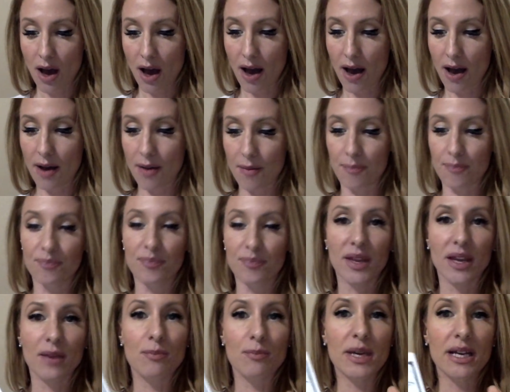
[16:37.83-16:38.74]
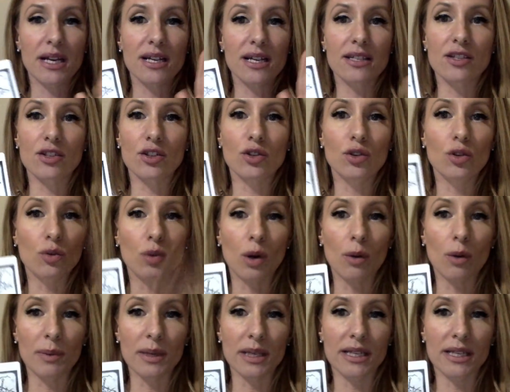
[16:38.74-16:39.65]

um, because you won't be